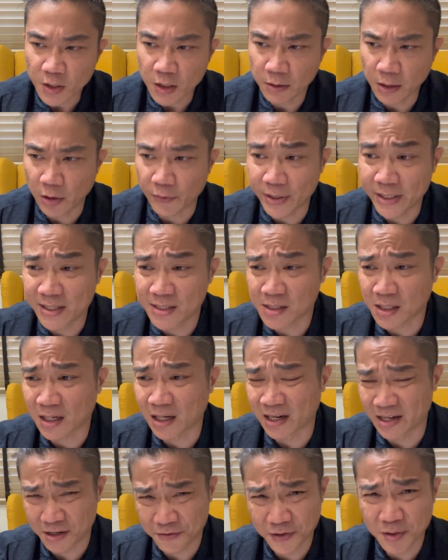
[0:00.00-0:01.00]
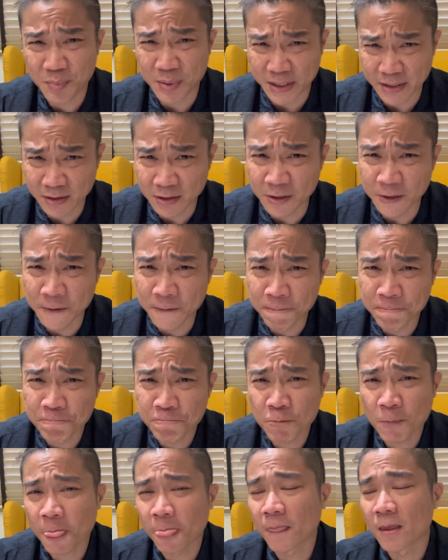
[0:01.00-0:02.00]
Now, it is a clever peek.
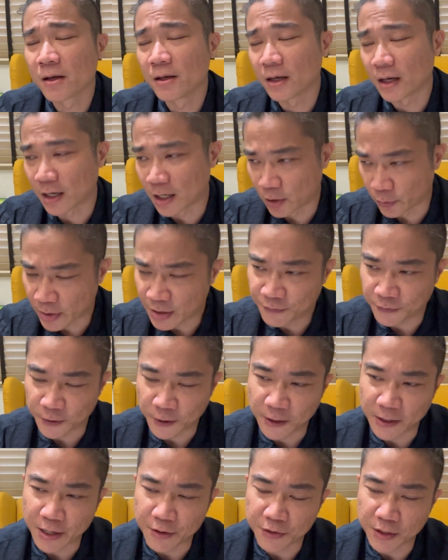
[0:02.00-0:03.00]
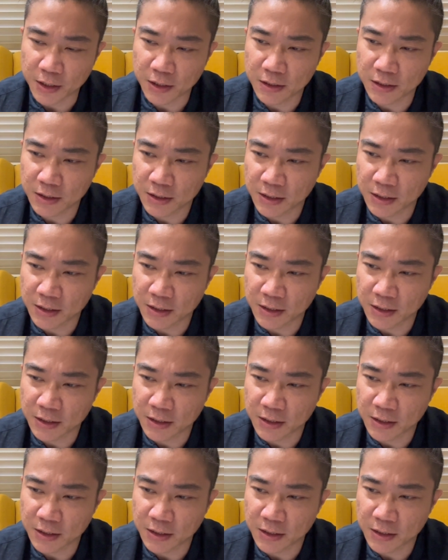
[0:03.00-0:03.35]
However, I think